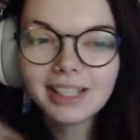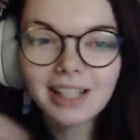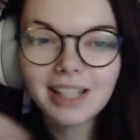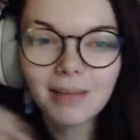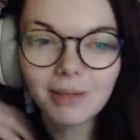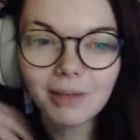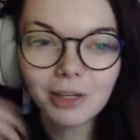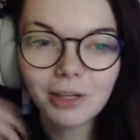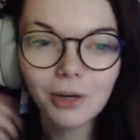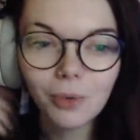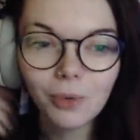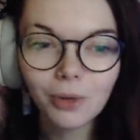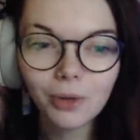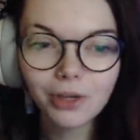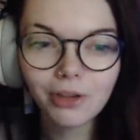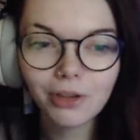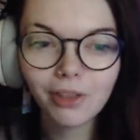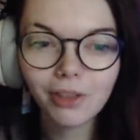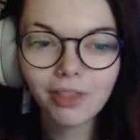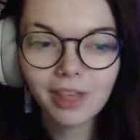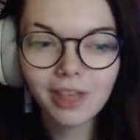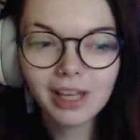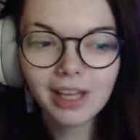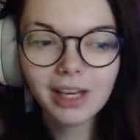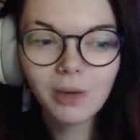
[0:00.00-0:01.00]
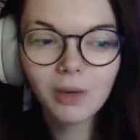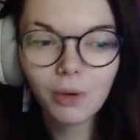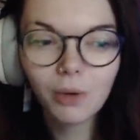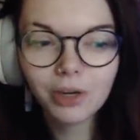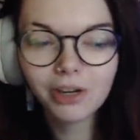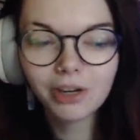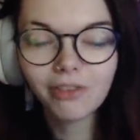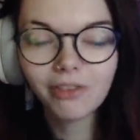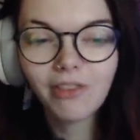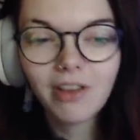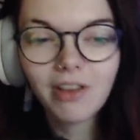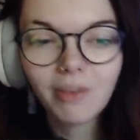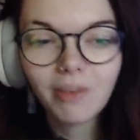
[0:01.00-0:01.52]
Let me know what you think, what
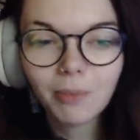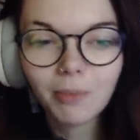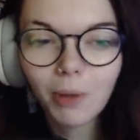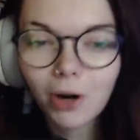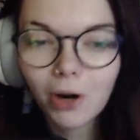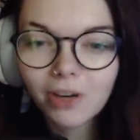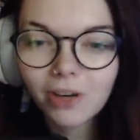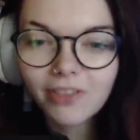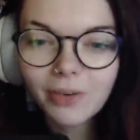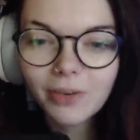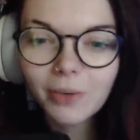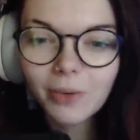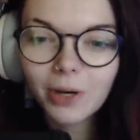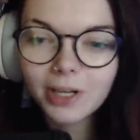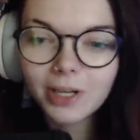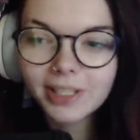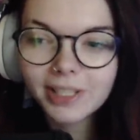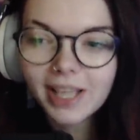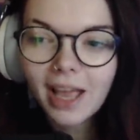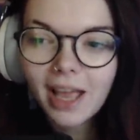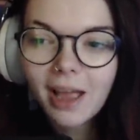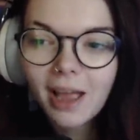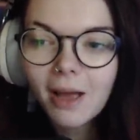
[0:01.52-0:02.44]
your favorite part of it was.